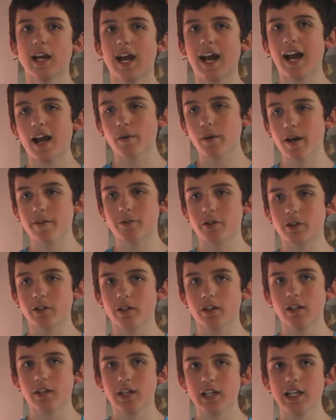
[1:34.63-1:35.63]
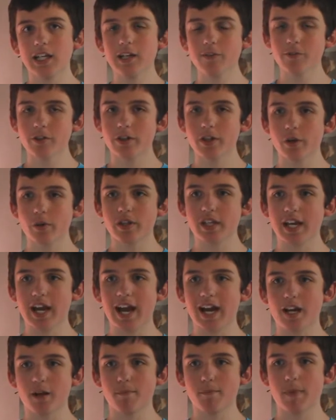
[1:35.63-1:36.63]
However, even though the
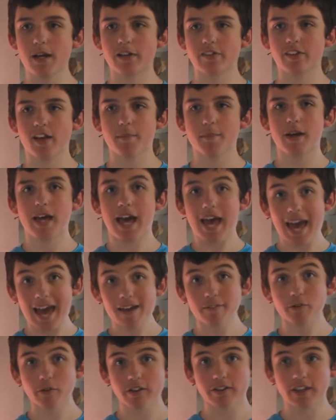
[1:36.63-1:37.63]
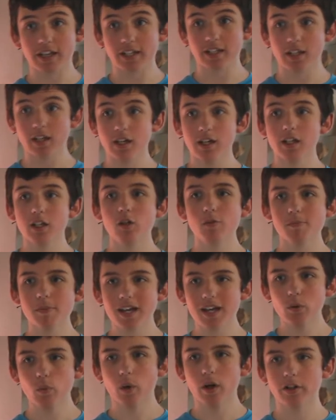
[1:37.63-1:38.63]
atom makes up everything, you
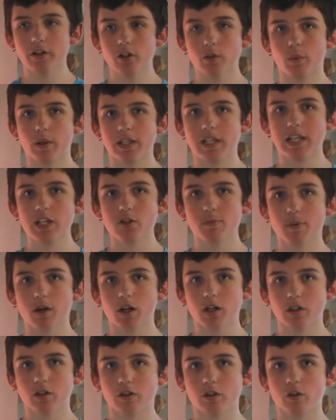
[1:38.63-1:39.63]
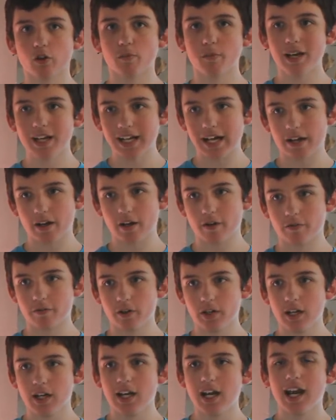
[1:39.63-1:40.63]
may wonder what each particle is made out
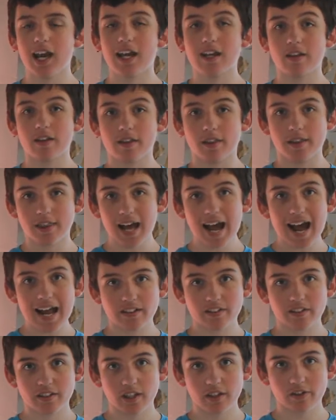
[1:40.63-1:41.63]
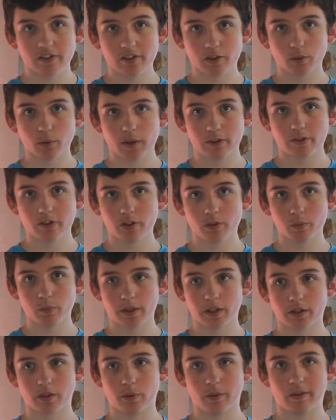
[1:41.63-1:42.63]
of. And that is the question
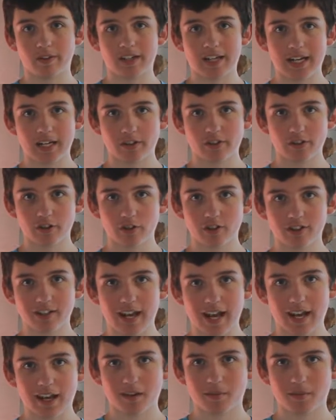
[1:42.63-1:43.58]
we are going to answer today.